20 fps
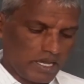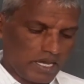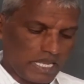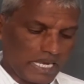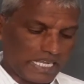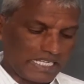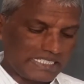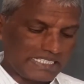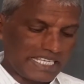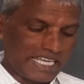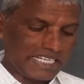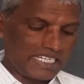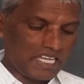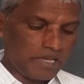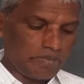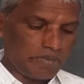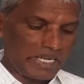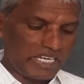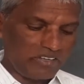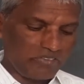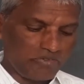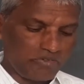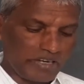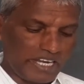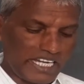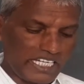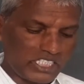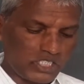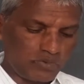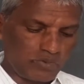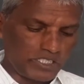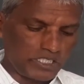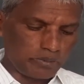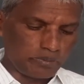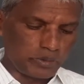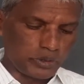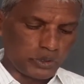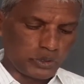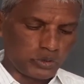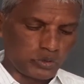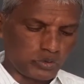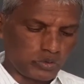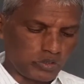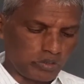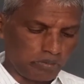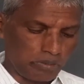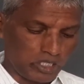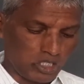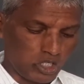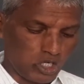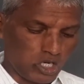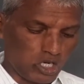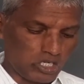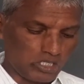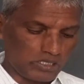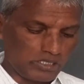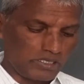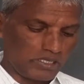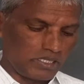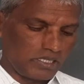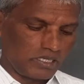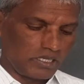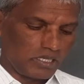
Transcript: Alexander made friends with Puru because